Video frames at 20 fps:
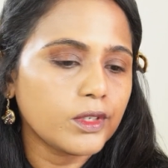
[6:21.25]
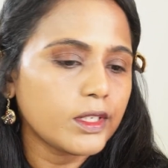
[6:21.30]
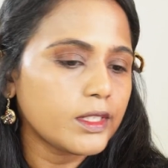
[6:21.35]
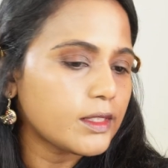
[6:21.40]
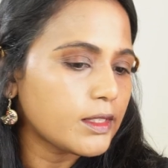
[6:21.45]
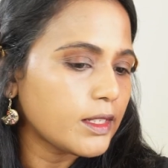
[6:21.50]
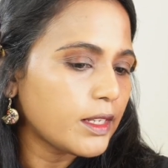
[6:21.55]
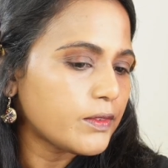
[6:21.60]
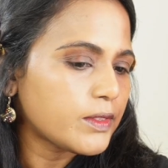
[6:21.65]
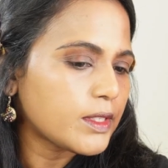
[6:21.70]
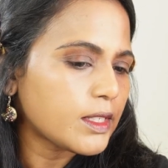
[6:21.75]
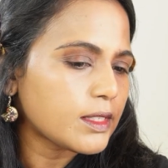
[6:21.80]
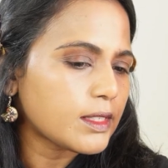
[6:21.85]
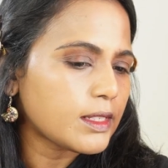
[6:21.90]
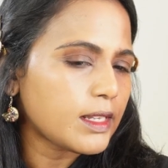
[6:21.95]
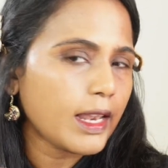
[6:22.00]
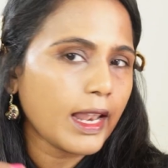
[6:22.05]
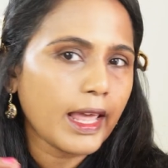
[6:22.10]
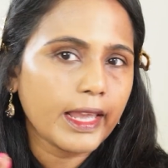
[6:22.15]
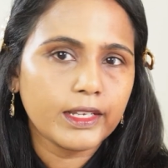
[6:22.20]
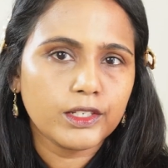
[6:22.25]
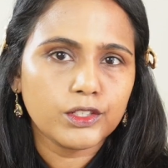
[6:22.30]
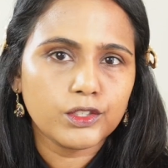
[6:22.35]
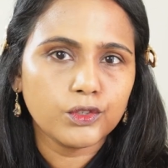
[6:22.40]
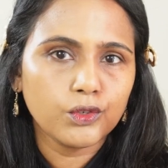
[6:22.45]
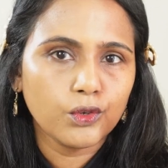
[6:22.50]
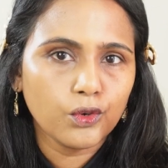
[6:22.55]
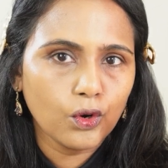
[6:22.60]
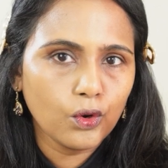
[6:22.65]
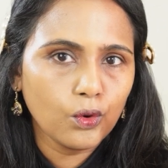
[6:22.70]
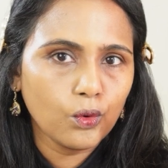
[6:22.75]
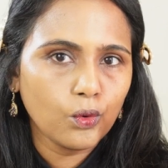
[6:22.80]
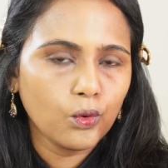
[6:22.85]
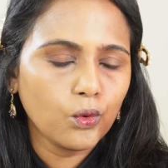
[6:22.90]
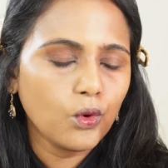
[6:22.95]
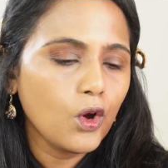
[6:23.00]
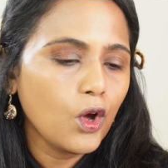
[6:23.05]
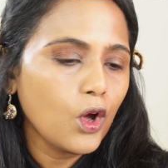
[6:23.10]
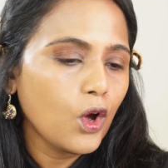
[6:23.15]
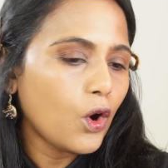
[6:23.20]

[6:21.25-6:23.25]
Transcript: It gives a slight glow